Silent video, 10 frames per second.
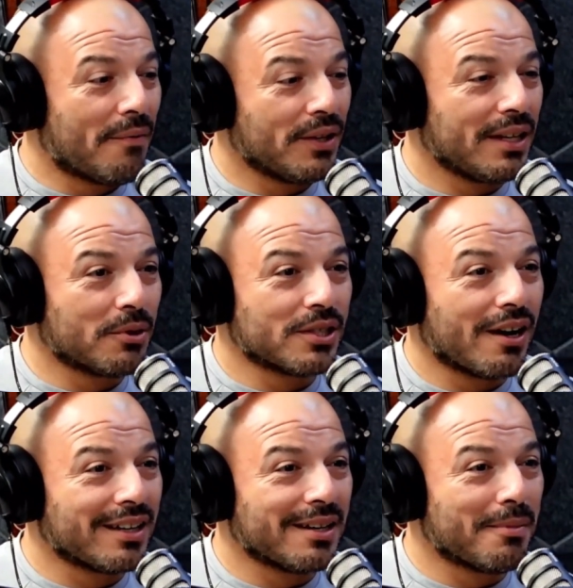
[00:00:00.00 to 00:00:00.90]
everything we're
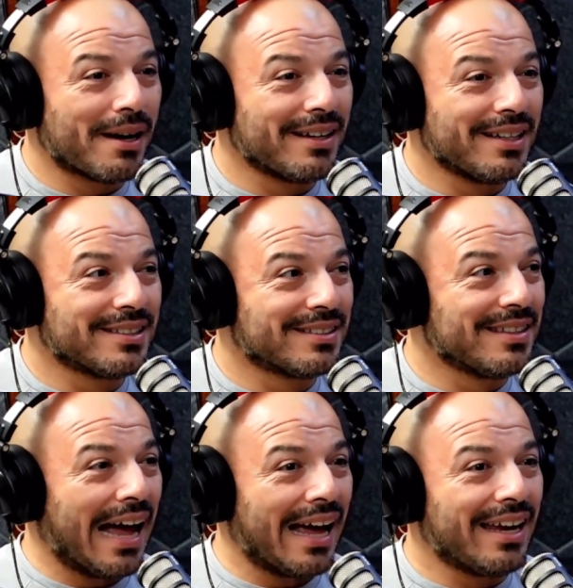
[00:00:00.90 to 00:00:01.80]
talking about is
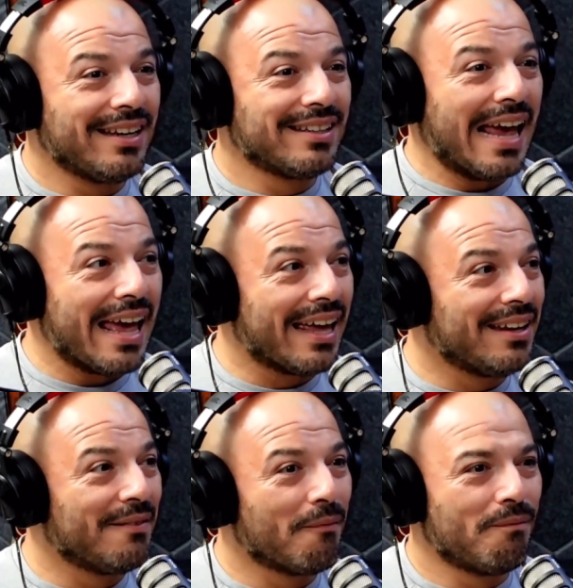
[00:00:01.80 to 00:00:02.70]
9,
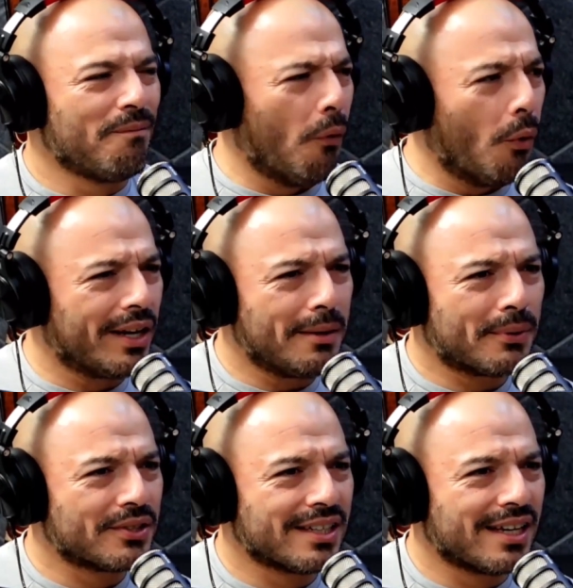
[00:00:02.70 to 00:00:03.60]
10,
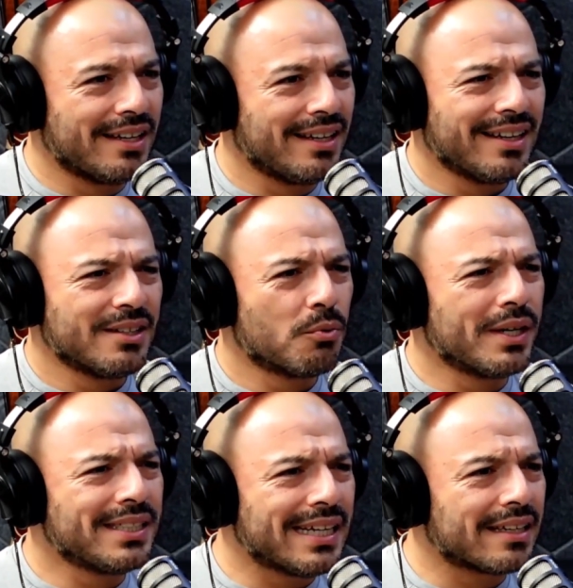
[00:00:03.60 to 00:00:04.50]
40%. Yeah.
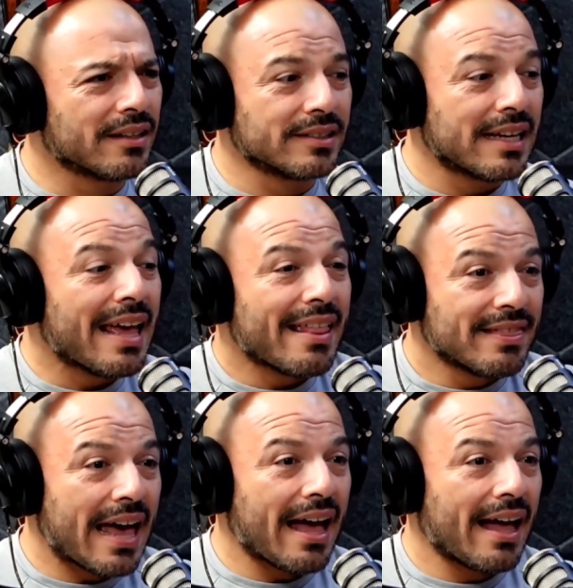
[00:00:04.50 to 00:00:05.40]
Ridiculous.
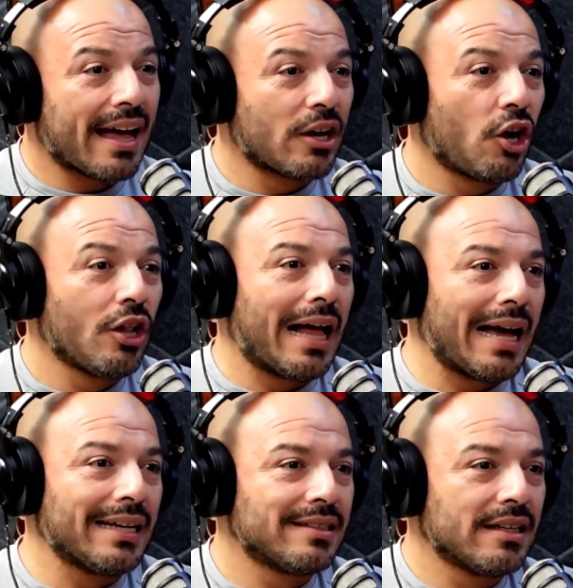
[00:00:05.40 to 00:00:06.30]
That I call
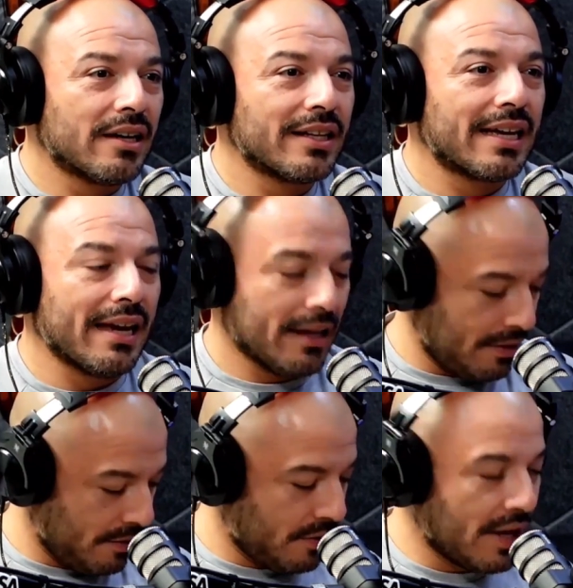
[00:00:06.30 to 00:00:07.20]
icing on the cake.
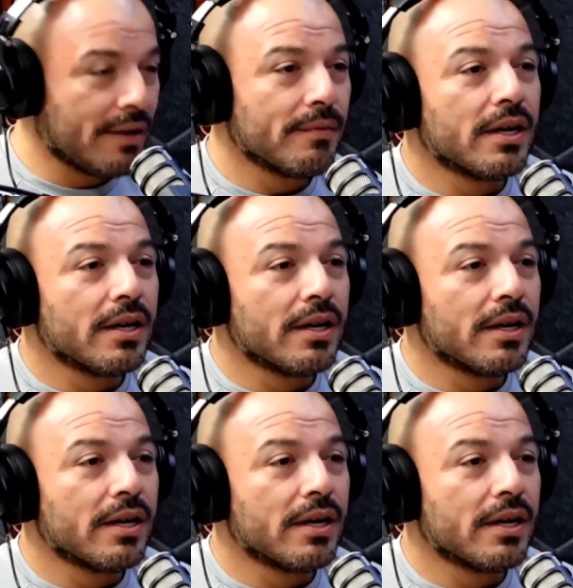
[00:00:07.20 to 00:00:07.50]
Okay.